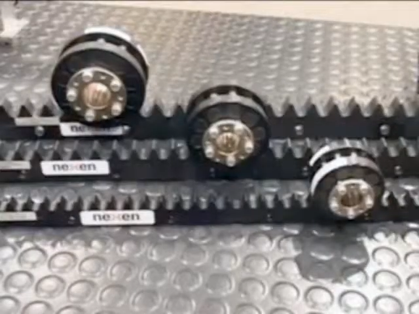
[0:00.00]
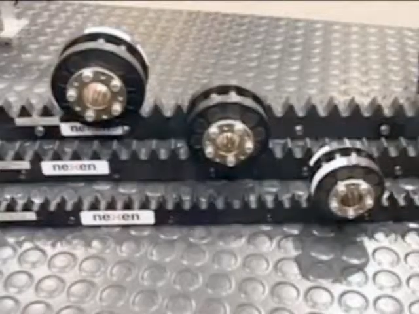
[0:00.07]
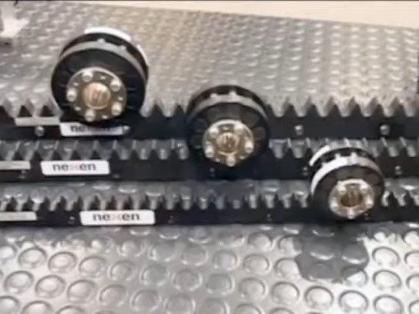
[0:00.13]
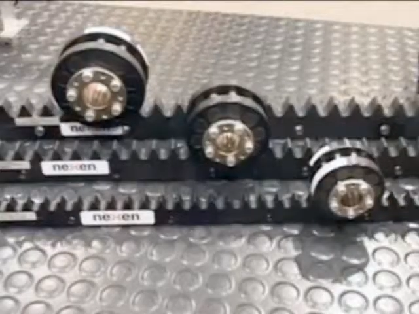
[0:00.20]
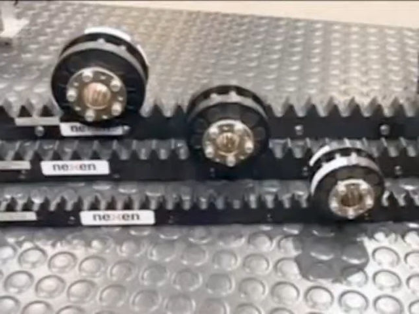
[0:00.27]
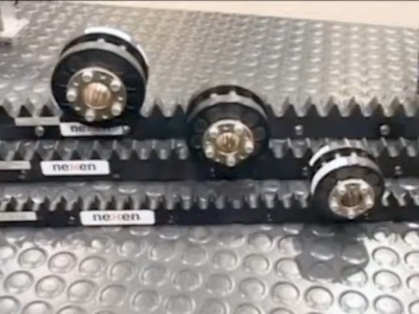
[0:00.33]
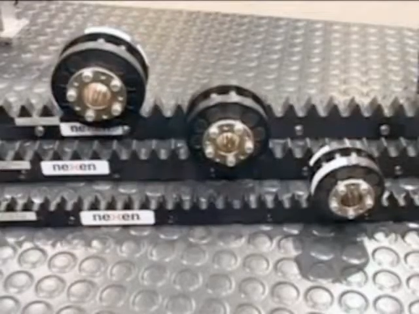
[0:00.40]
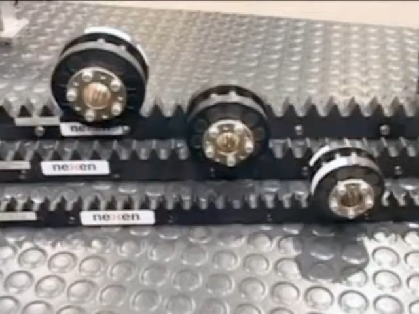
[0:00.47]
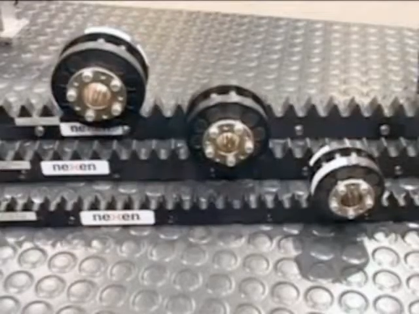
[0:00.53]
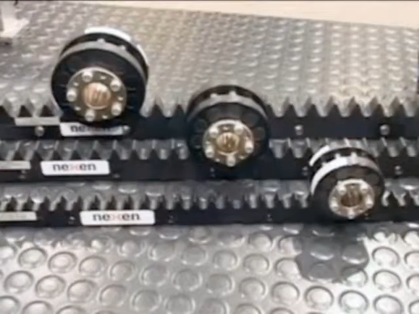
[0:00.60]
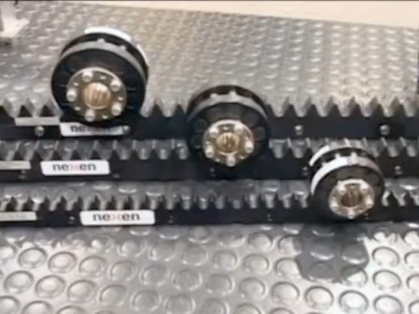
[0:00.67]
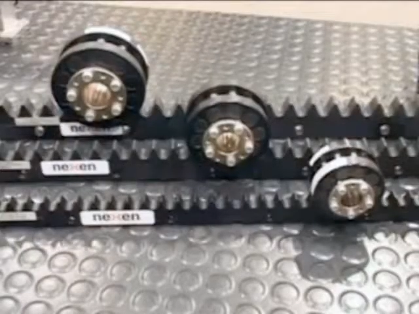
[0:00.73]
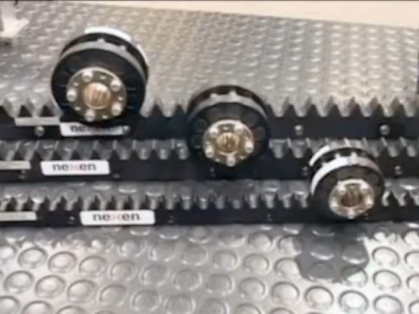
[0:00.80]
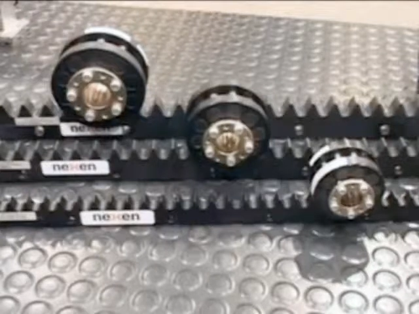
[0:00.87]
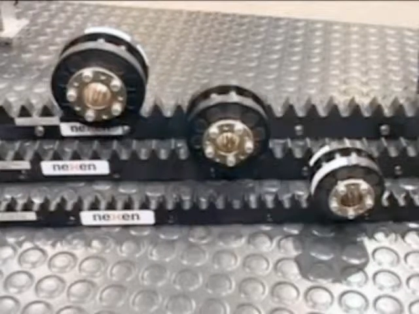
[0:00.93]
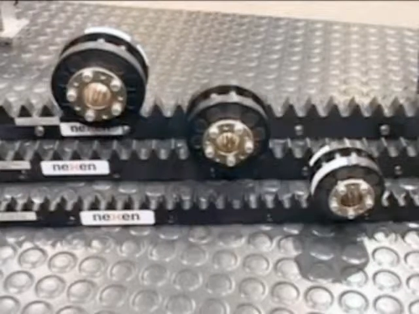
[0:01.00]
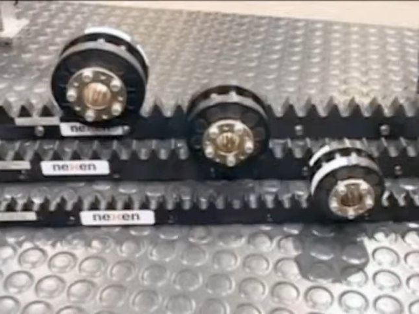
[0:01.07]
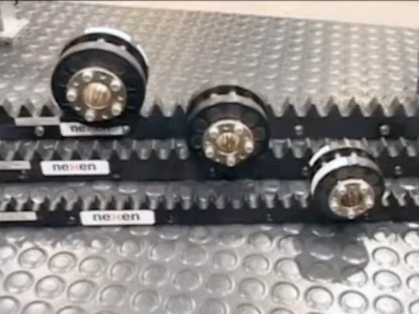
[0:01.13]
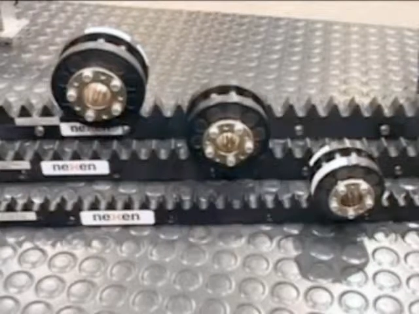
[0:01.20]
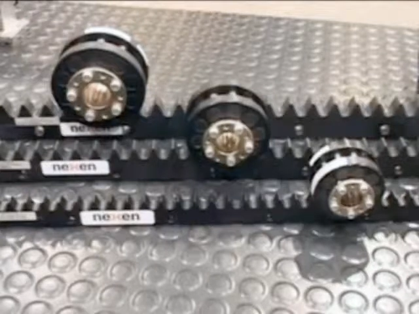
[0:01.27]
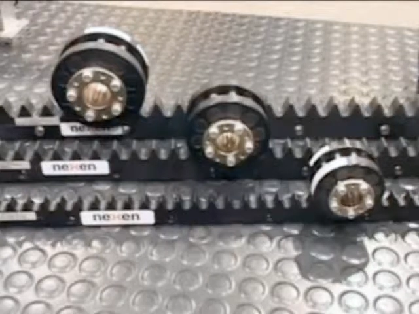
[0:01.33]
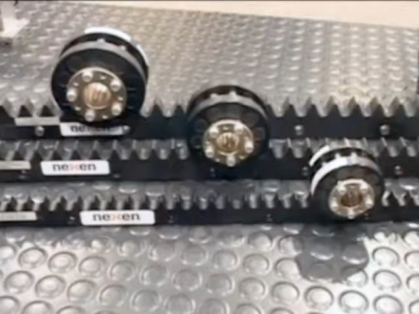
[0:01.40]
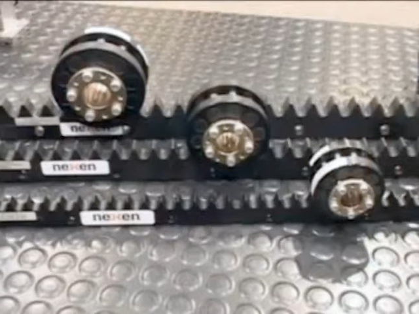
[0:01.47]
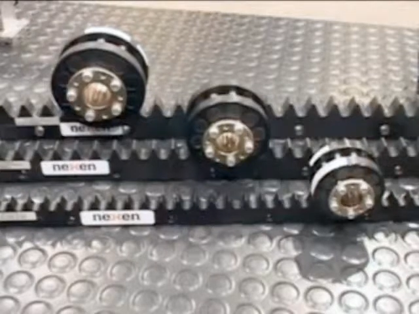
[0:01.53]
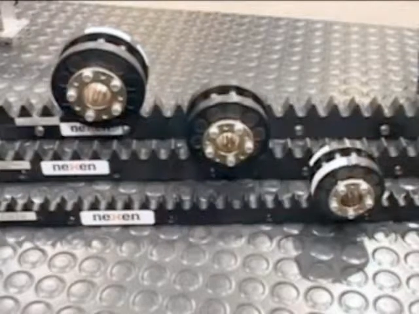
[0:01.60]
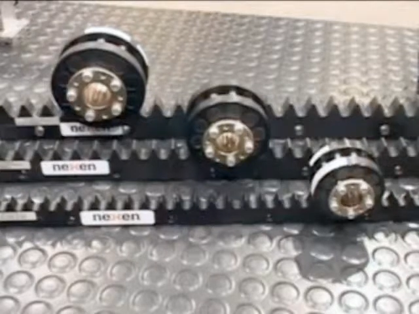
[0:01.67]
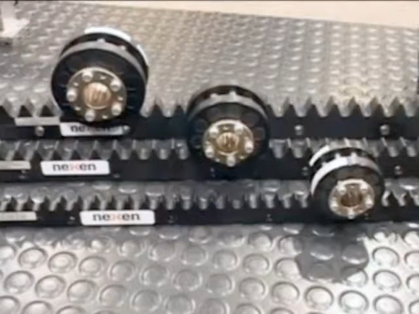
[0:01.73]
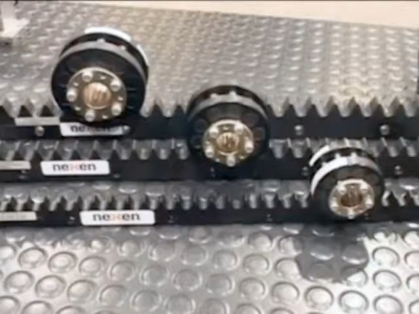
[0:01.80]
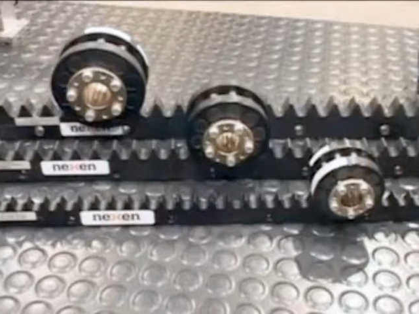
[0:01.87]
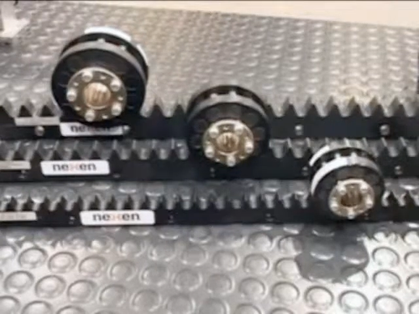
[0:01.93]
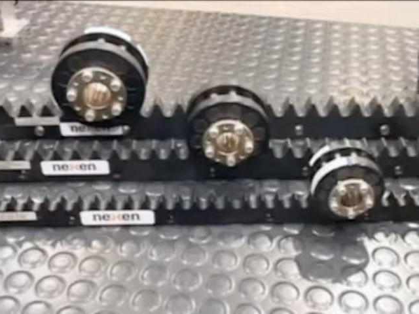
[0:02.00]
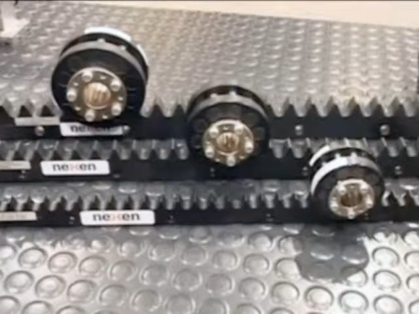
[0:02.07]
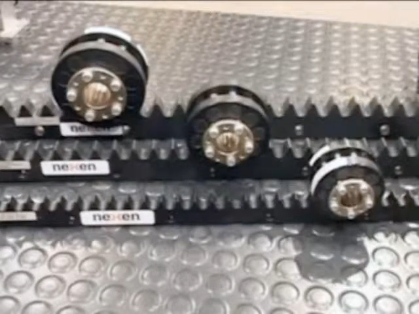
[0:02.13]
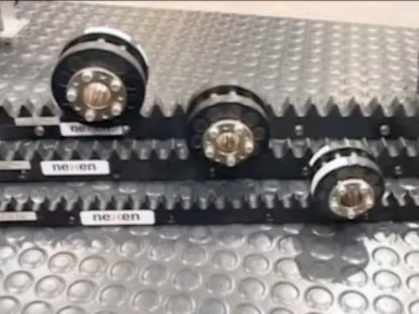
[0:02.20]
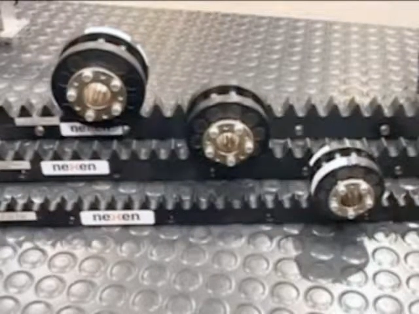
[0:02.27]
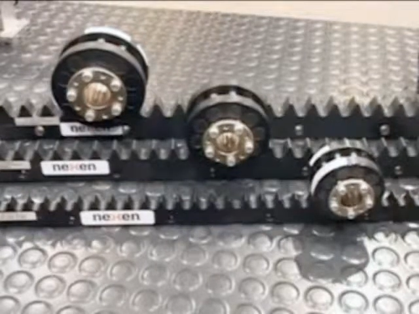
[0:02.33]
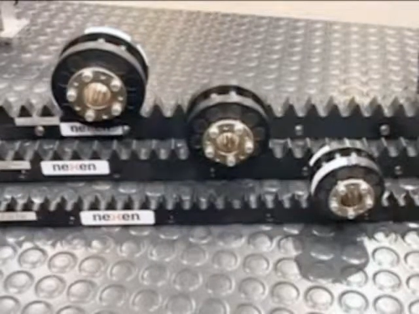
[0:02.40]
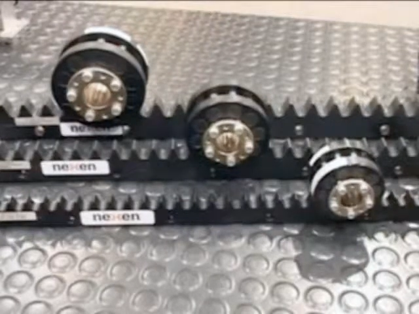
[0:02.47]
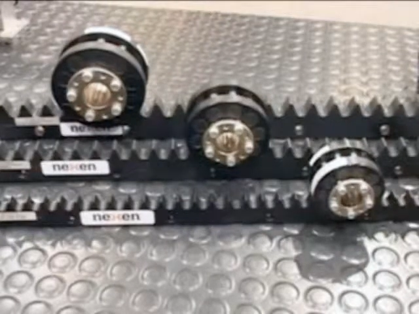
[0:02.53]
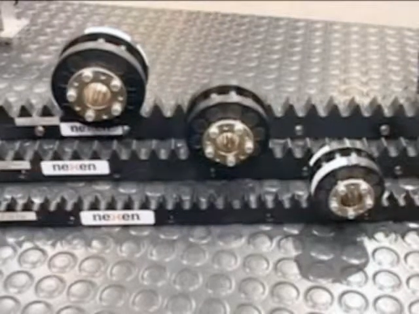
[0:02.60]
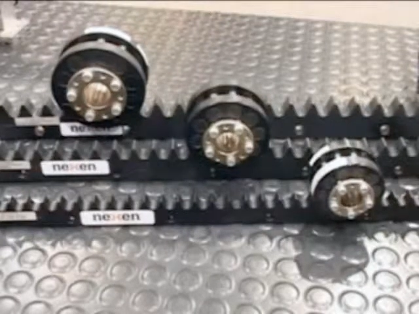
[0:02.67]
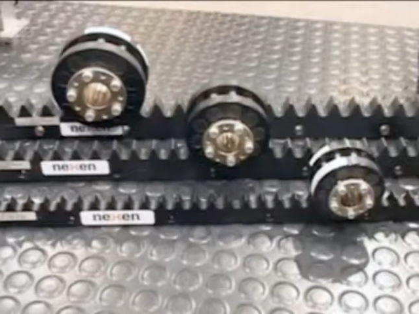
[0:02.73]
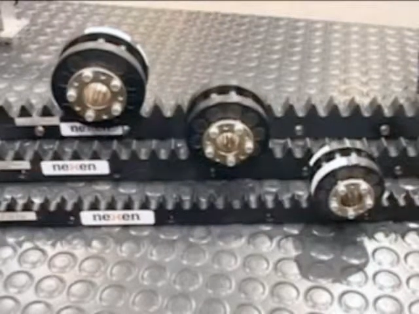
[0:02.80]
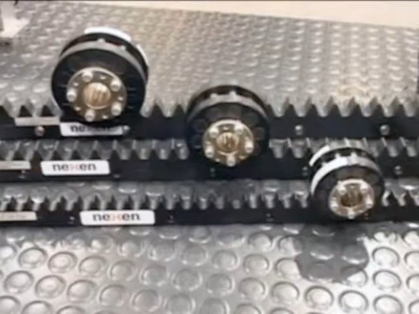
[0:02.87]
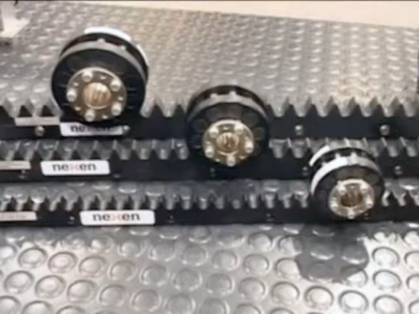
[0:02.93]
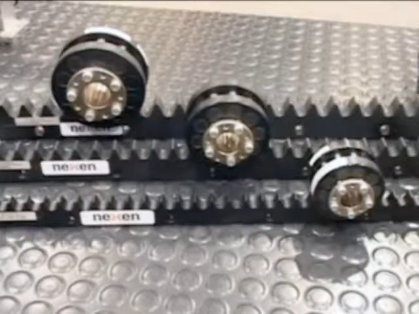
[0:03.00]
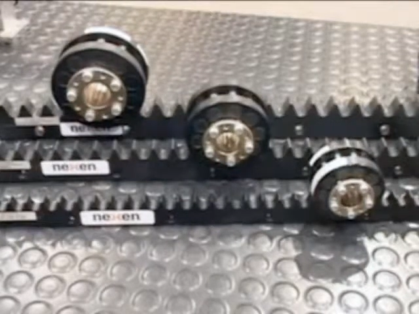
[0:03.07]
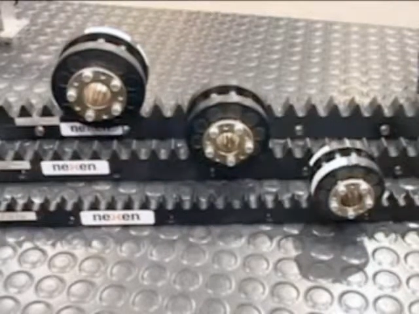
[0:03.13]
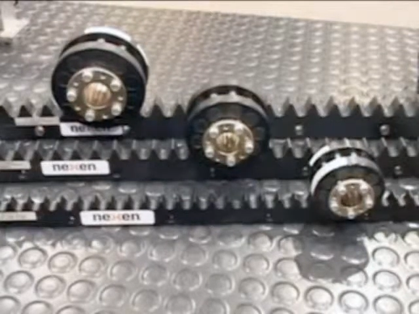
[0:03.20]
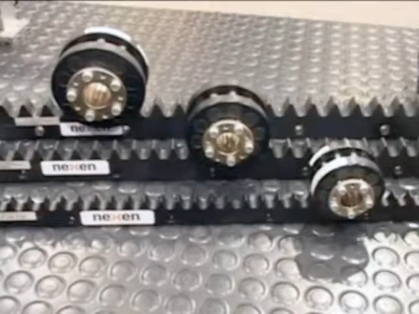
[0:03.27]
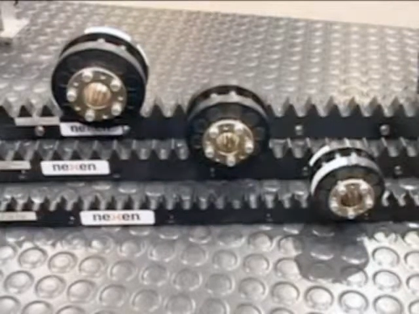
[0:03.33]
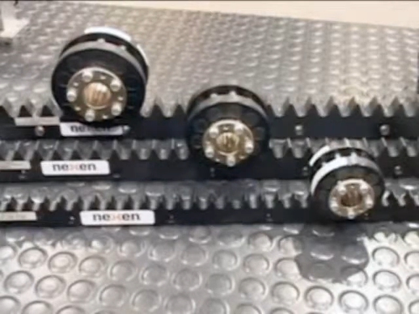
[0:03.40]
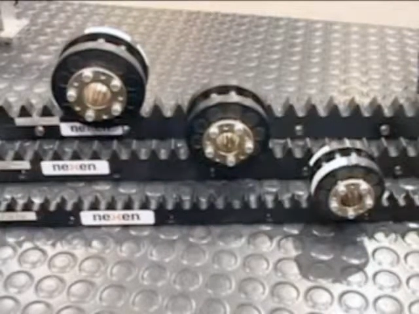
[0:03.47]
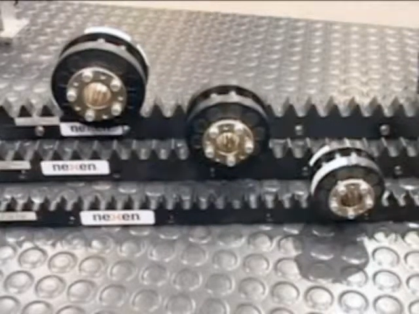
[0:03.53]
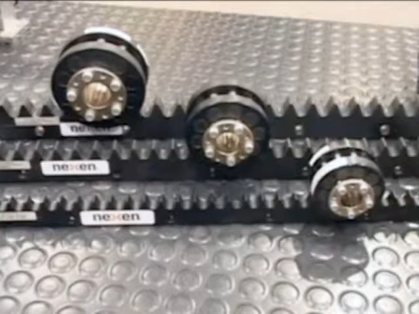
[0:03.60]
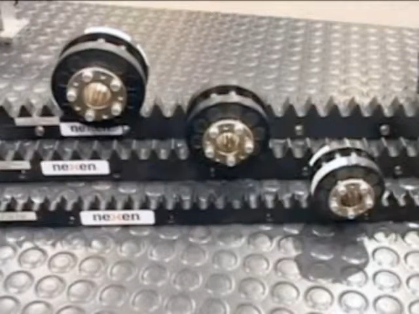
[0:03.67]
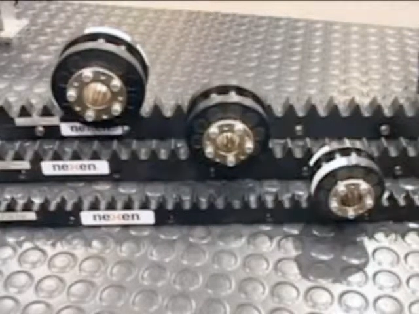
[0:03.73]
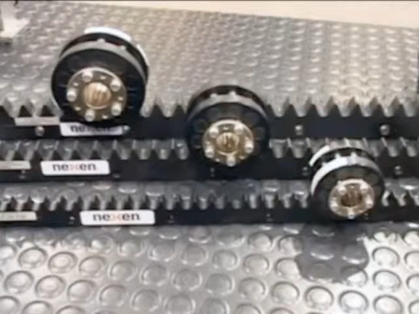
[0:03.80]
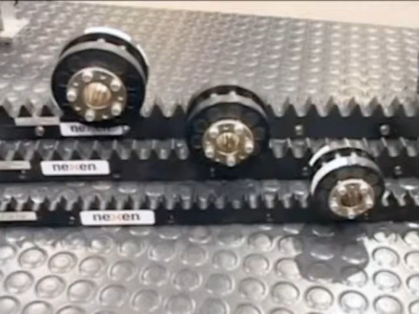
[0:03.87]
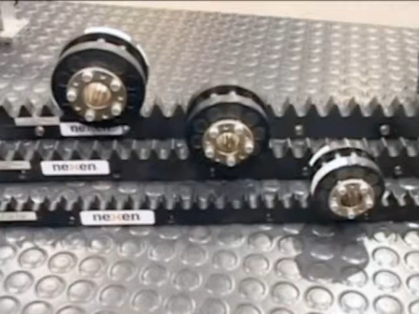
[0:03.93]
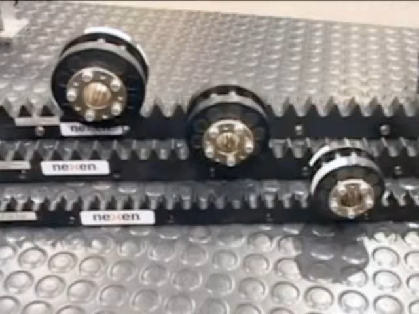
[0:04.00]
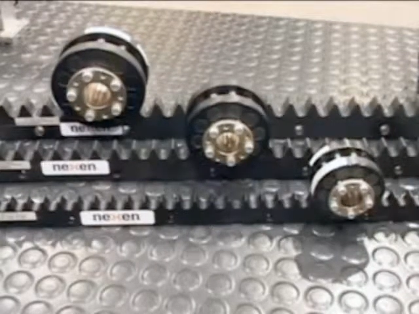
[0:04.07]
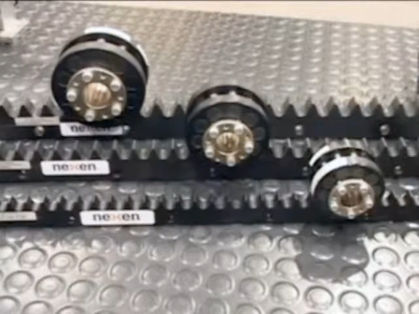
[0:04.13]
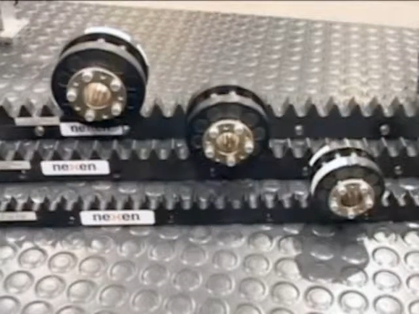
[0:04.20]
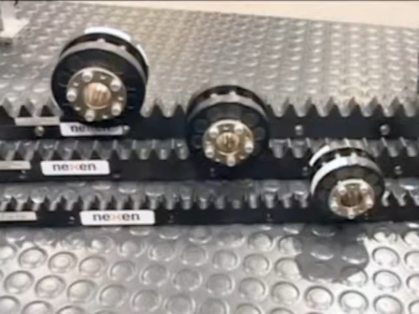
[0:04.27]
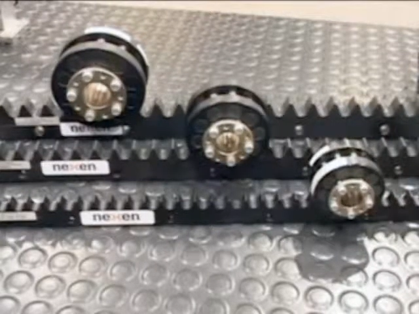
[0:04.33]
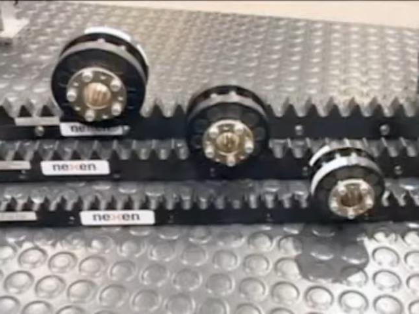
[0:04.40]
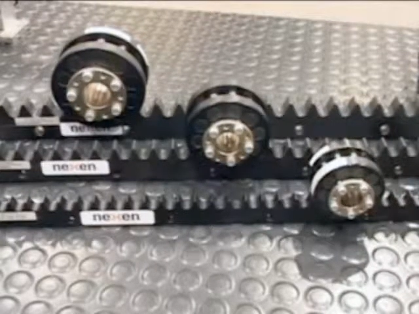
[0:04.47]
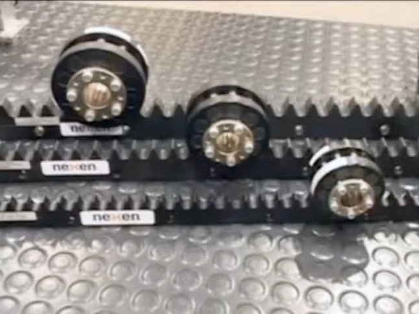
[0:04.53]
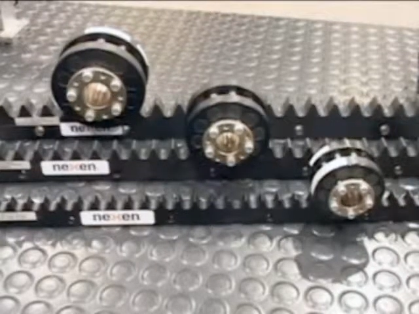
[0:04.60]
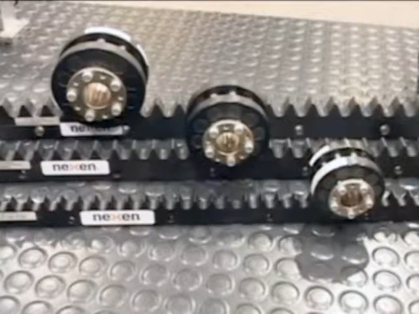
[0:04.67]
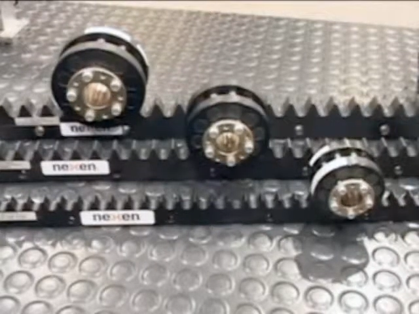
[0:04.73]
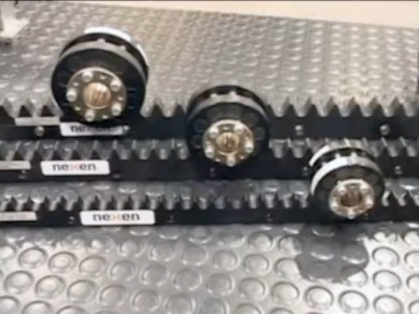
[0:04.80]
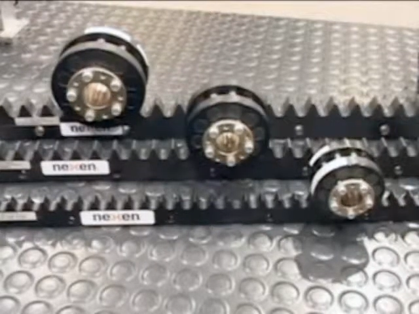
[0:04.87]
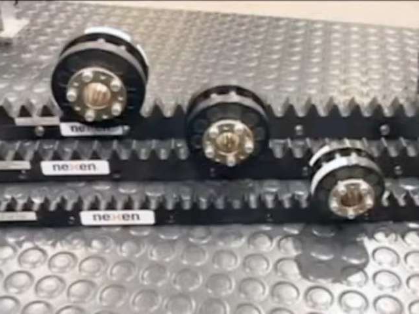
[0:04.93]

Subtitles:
Nobody's mouth can be seen.